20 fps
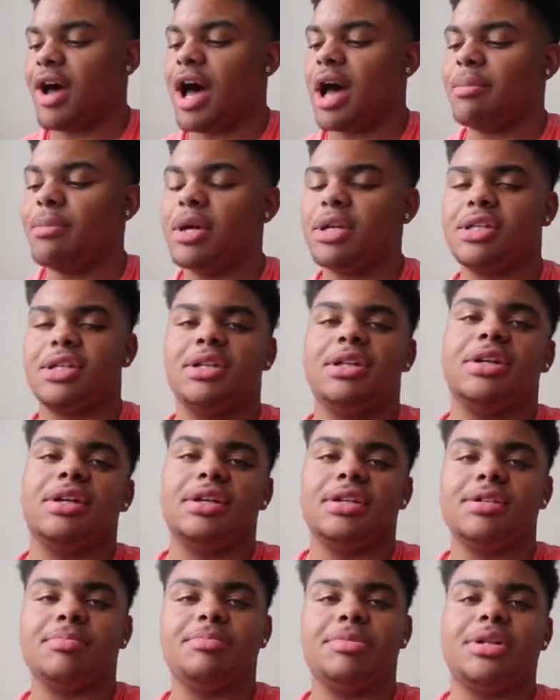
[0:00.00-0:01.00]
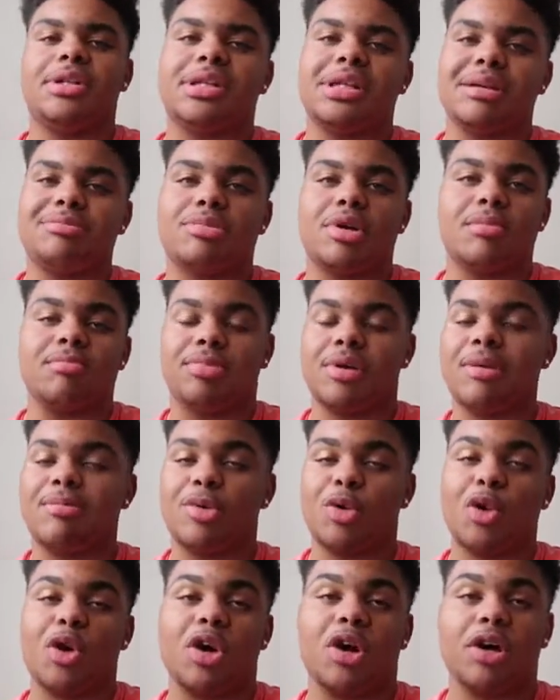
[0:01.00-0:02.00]
I must have done been slept on
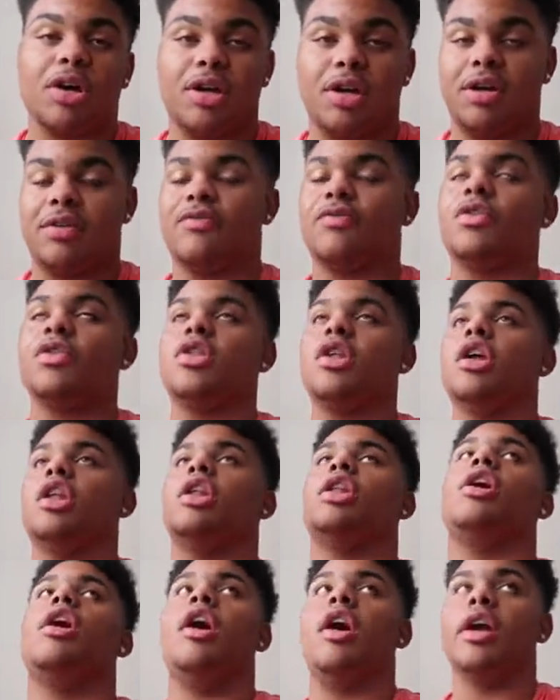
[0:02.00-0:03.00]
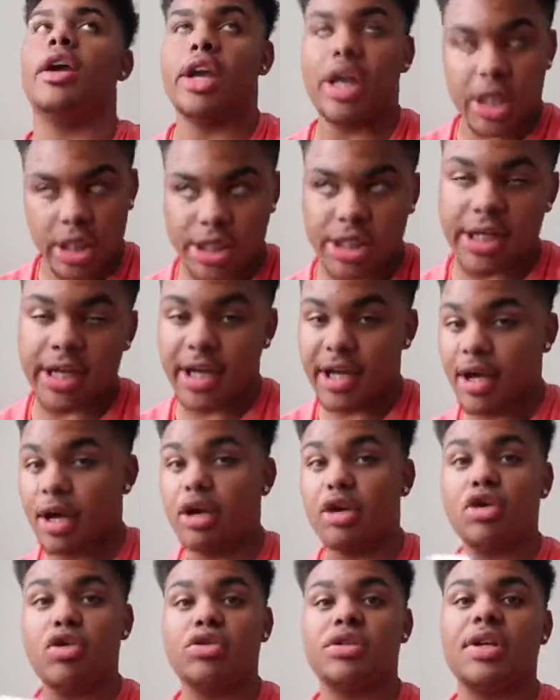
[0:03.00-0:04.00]
Playboi Carti for the longest.
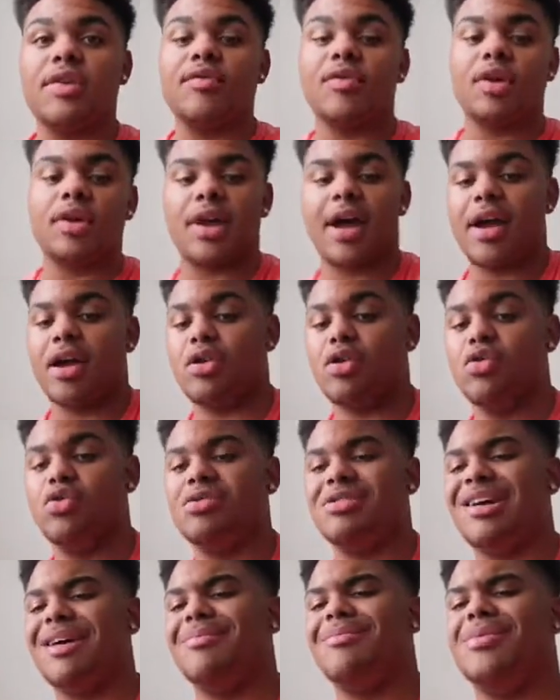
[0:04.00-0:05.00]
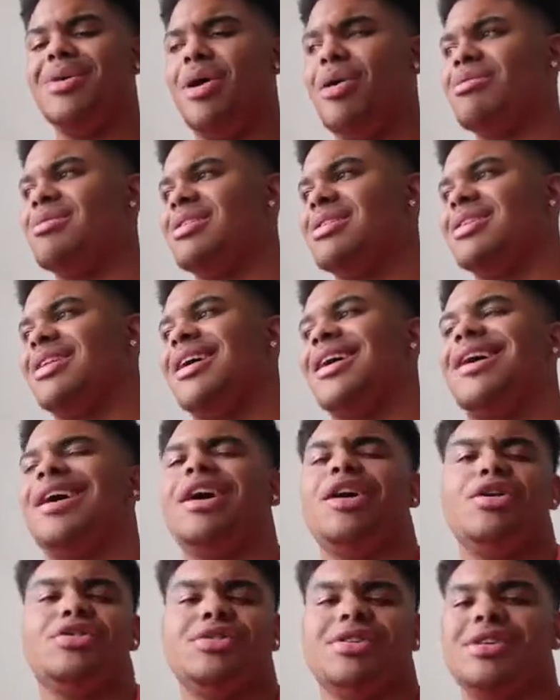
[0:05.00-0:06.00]
And Uzi were like Uzi, I all oh, like
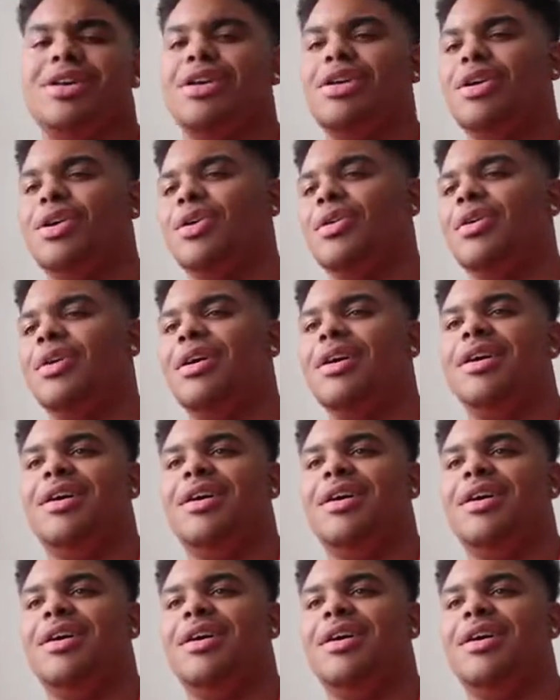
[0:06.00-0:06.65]
I used to, you know,